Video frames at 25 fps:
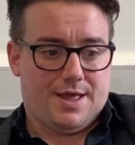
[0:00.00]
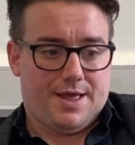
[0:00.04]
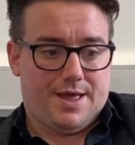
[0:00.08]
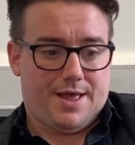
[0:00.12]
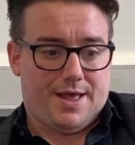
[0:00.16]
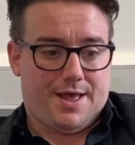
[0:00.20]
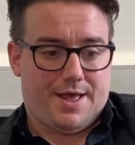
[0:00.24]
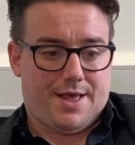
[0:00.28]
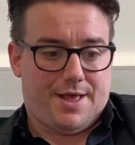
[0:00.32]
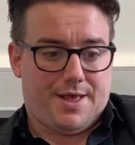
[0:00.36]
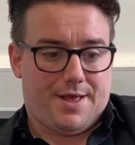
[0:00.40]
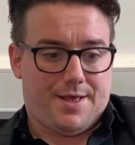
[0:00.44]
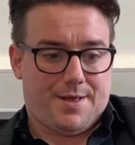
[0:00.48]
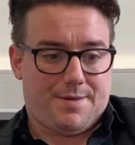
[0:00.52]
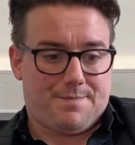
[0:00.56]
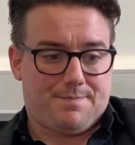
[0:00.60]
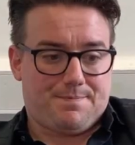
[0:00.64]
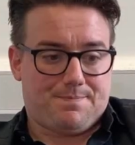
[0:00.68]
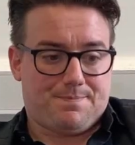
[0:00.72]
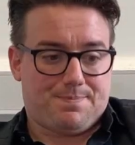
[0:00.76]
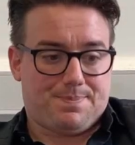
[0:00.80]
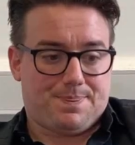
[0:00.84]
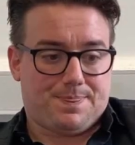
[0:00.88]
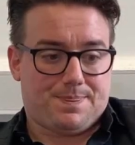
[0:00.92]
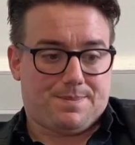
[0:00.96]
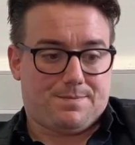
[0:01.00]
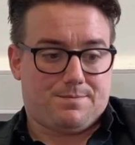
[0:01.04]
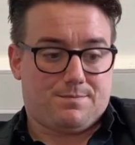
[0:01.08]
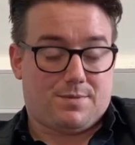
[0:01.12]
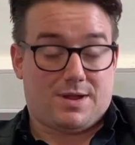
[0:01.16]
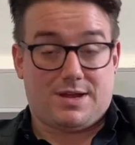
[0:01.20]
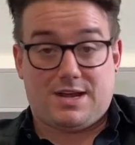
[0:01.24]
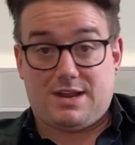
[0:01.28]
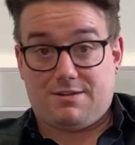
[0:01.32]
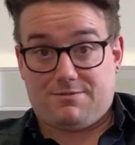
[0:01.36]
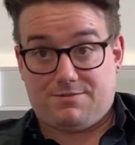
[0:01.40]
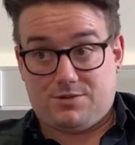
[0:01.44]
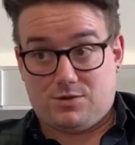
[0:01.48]
My
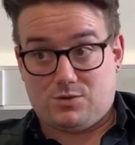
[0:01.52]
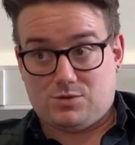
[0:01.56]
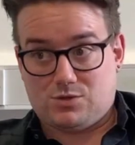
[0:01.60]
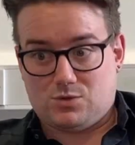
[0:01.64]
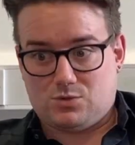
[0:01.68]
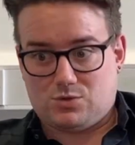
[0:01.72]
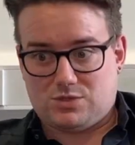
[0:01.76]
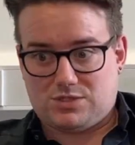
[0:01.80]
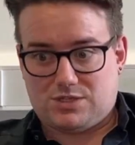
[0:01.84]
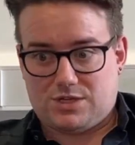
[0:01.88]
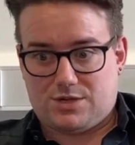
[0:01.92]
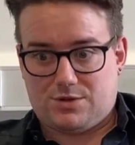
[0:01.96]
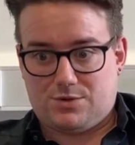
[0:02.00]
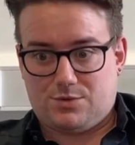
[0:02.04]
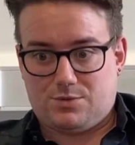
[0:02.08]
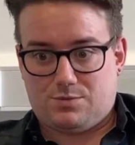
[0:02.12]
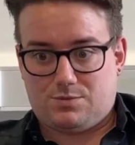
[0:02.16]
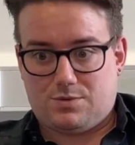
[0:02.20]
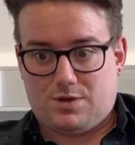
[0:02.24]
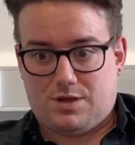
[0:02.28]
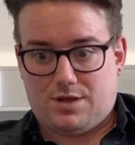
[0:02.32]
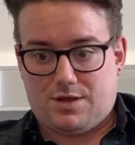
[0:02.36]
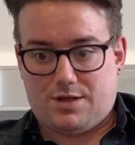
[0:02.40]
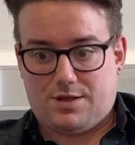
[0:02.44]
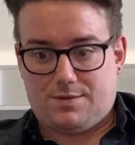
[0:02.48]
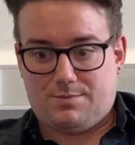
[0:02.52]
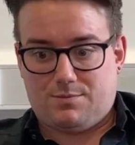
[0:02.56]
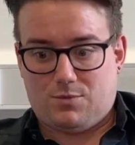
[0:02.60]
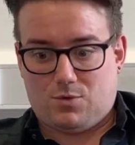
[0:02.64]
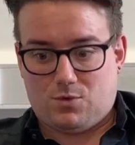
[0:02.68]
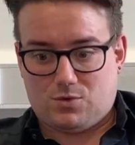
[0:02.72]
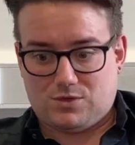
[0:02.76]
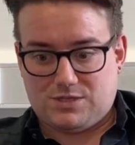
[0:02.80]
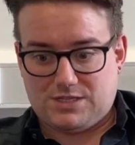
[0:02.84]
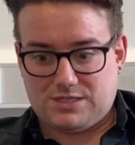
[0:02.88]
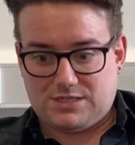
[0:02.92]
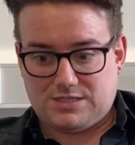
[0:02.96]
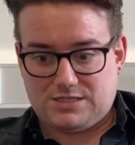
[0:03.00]
nephew's also
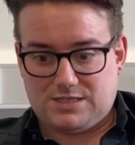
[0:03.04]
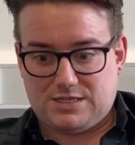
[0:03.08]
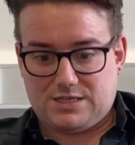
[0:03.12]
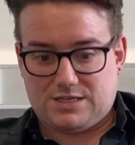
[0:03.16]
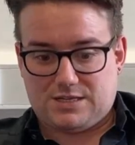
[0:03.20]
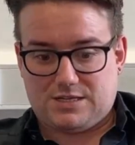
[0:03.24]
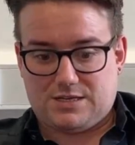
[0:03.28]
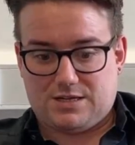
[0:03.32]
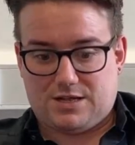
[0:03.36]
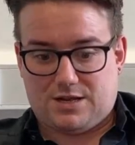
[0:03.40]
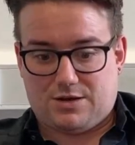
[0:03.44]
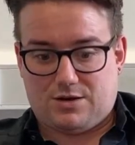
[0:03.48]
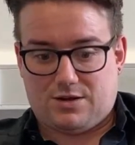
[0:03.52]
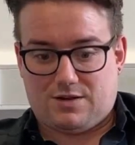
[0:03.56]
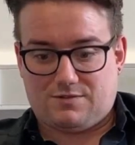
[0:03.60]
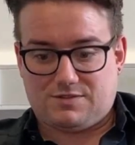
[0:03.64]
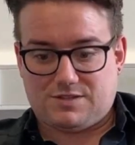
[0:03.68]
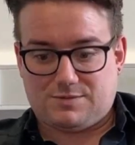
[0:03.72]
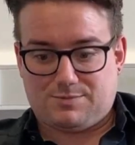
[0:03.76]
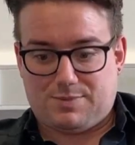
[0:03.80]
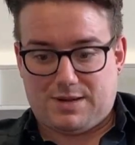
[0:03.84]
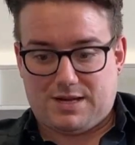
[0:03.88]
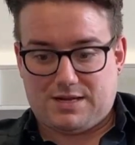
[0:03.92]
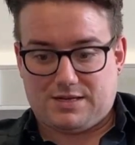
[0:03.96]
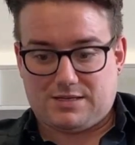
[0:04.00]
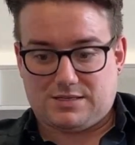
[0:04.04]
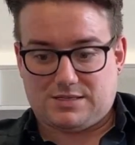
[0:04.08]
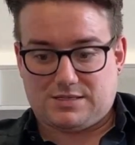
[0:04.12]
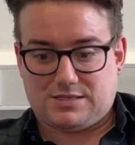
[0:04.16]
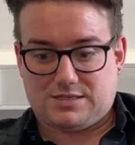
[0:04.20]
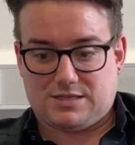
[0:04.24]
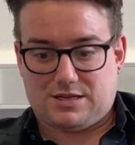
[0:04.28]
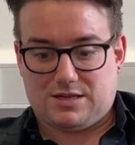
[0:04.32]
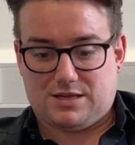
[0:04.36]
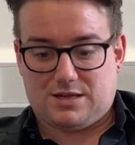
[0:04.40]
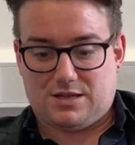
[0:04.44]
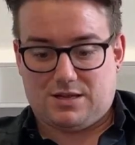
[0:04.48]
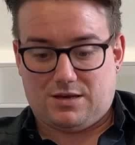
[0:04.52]
autistic, and I've spent
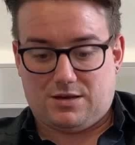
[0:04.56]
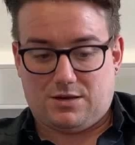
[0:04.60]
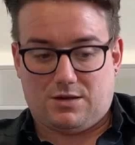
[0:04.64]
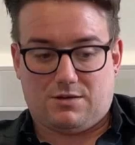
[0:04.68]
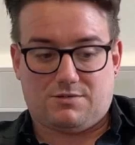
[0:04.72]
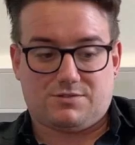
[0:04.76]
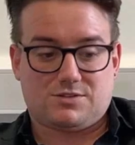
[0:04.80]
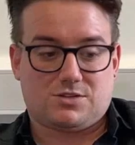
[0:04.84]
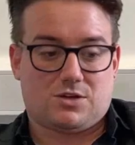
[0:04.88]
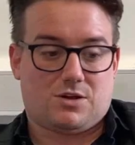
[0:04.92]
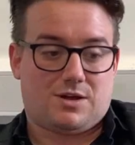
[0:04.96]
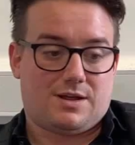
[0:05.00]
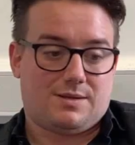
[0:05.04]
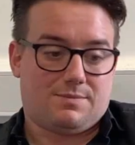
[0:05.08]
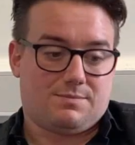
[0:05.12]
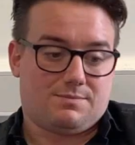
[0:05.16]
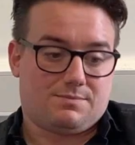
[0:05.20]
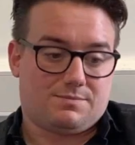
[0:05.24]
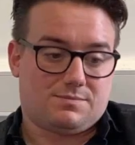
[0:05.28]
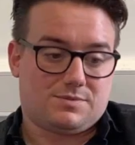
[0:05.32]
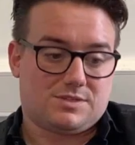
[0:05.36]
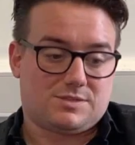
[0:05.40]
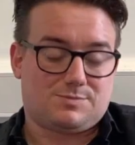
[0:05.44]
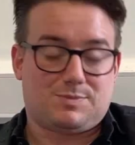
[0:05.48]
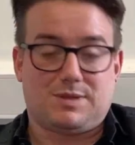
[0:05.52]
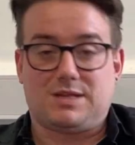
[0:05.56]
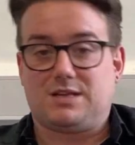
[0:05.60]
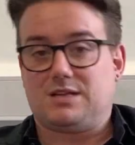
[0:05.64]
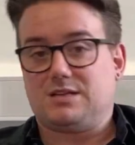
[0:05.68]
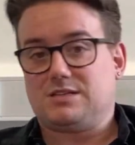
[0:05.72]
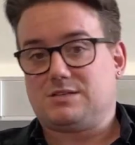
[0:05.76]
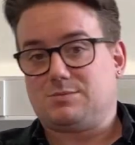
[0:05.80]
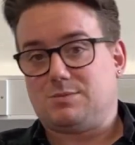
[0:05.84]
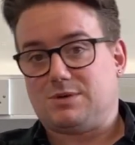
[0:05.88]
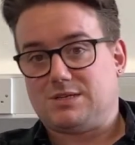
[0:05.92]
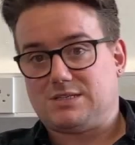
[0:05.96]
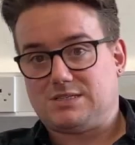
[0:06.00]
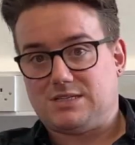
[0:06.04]
a lot of time speaking
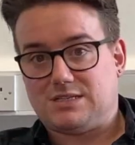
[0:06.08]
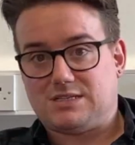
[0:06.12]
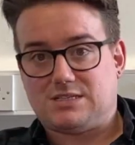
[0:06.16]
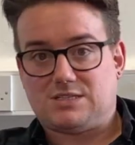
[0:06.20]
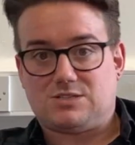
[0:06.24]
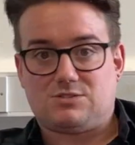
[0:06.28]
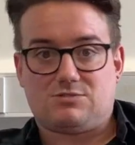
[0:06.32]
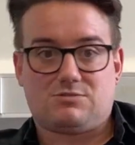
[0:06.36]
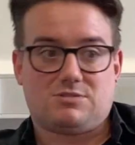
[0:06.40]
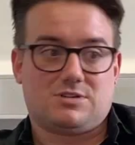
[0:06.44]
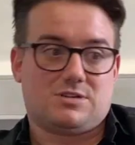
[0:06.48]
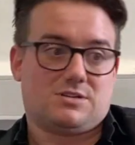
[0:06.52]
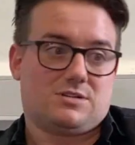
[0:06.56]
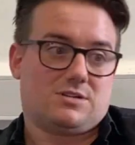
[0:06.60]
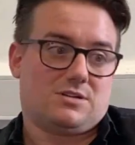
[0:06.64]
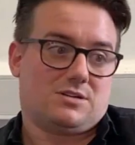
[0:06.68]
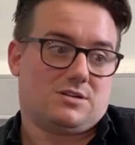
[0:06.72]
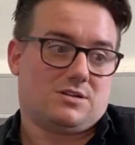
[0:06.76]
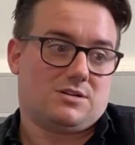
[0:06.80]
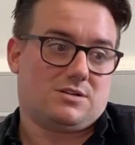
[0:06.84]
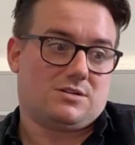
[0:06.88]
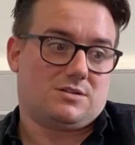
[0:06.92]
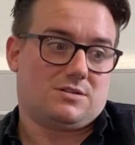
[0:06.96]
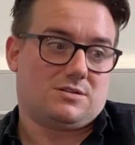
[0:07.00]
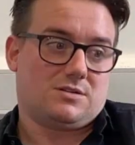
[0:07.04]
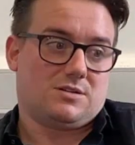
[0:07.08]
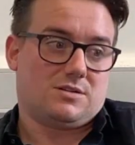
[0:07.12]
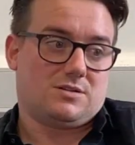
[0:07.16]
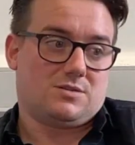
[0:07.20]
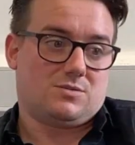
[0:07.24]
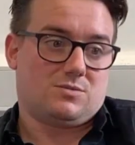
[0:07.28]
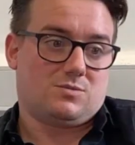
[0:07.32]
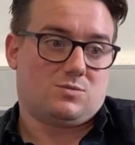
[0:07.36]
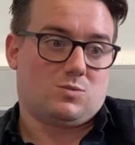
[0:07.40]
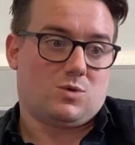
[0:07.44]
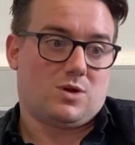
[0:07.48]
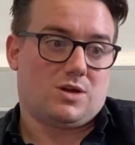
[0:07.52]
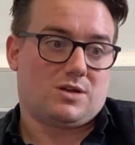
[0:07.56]
to my sister and
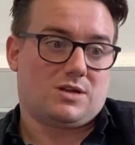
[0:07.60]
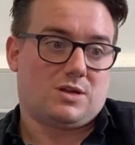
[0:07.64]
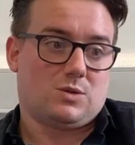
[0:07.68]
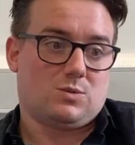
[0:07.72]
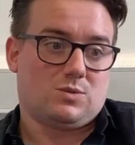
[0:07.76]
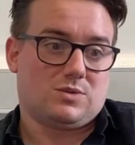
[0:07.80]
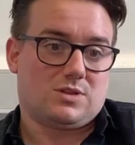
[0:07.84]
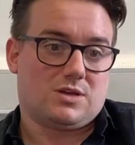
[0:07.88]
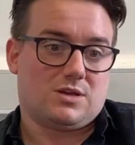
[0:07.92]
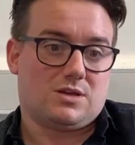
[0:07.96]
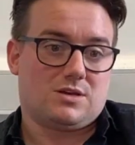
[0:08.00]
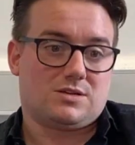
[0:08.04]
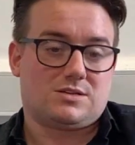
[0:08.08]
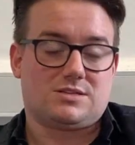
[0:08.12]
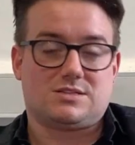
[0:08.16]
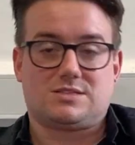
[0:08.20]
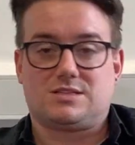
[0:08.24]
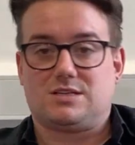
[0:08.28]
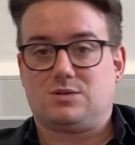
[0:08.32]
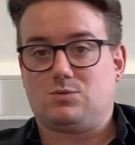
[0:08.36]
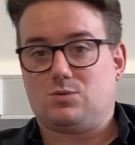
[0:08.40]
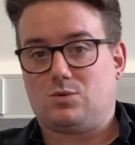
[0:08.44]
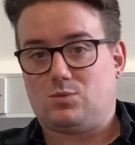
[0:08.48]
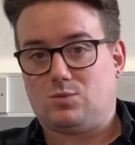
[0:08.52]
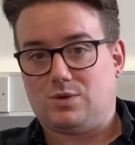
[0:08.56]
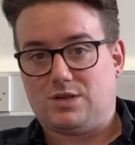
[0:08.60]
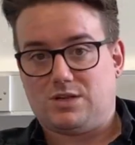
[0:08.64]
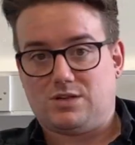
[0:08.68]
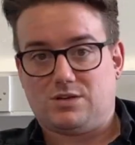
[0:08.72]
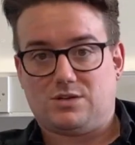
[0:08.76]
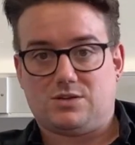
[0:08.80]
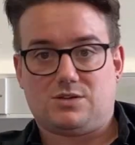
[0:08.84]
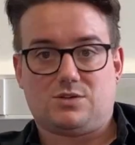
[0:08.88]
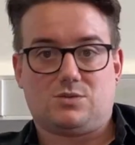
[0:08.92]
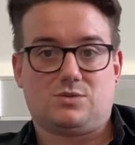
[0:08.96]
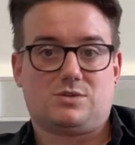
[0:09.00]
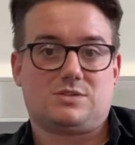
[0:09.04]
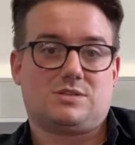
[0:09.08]
working with her to see what we can
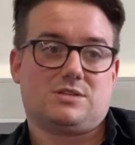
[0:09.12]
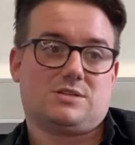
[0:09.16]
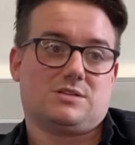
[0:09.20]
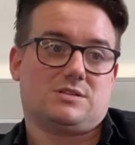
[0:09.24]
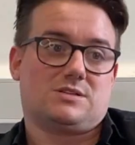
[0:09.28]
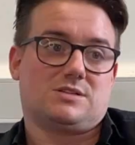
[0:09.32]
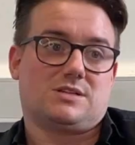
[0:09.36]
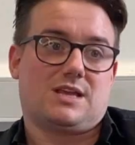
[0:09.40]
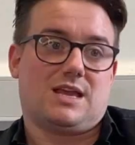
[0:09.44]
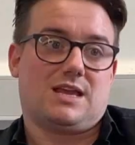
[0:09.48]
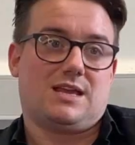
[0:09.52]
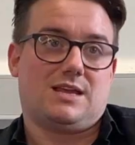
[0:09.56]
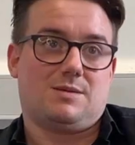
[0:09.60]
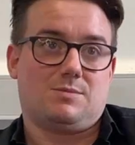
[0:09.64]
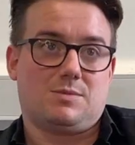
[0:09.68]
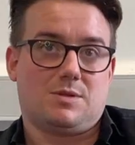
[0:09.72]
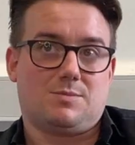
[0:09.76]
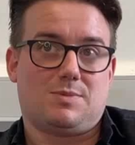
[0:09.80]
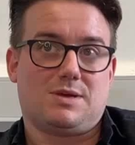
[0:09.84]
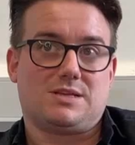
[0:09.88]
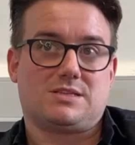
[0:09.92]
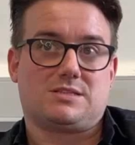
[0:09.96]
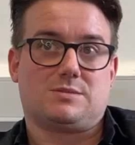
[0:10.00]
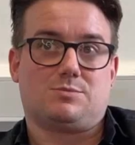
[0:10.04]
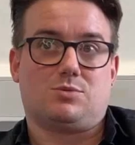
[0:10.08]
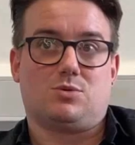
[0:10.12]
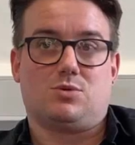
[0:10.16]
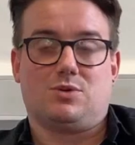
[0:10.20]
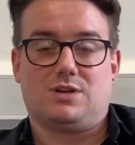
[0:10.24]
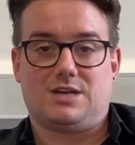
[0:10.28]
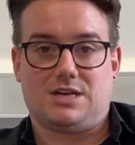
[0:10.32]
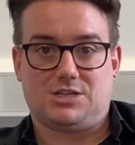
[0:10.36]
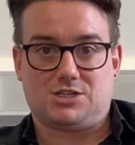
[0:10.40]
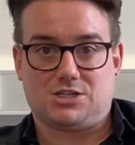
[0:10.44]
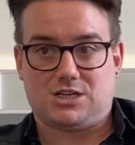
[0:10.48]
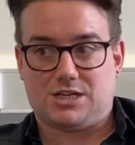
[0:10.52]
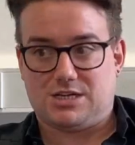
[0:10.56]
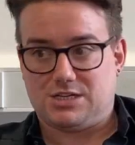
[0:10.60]
do to get him the best support in
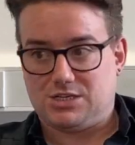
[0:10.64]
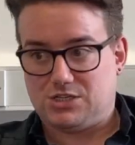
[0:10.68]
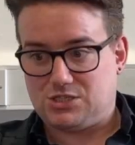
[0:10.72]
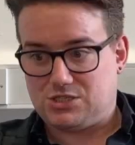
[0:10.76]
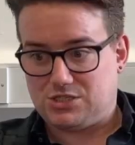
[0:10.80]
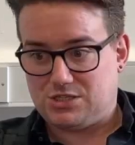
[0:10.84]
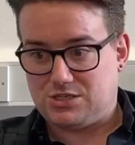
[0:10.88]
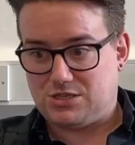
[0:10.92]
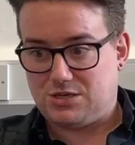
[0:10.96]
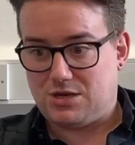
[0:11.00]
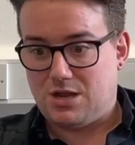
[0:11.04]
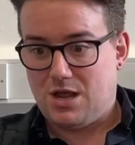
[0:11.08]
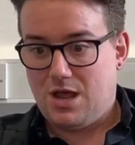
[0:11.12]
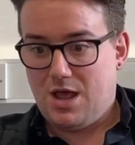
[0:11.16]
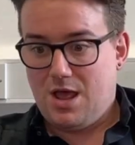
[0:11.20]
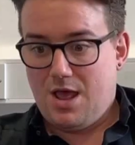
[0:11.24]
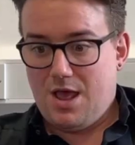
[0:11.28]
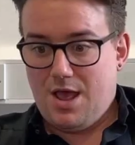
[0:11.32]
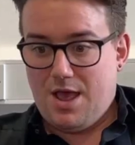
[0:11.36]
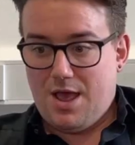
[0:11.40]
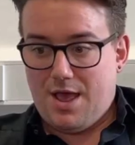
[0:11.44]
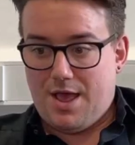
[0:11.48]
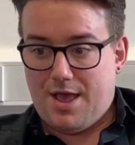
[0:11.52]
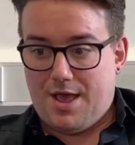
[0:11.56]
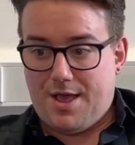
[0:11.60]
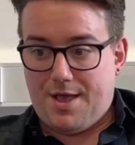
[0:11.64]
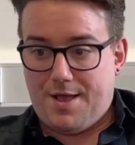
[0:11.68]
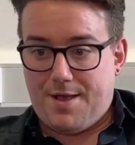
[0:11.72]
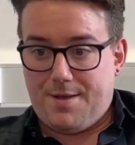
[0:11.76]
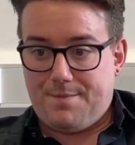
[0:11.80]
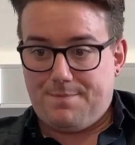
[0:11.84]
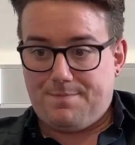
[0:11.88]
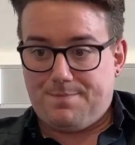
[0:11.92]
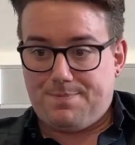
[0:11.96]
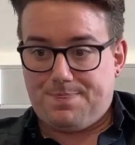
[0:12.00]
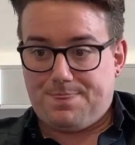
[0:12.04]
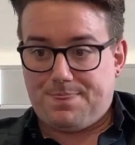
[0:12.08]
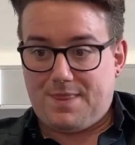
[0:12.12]
education.
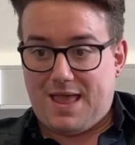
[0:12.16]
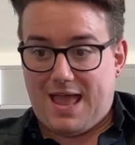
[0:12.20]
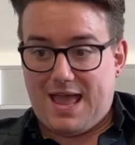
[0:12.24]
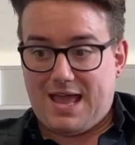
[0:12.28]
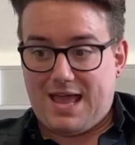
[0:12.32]
And